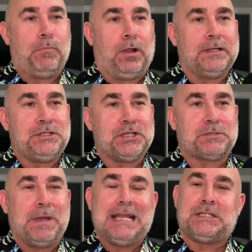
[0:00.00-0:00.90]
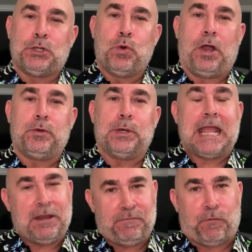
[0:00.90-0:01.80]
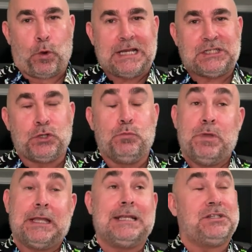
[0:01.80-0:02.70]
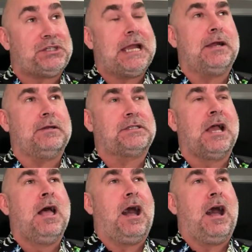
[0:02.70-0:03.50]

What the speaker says: Muln just made 242 million shares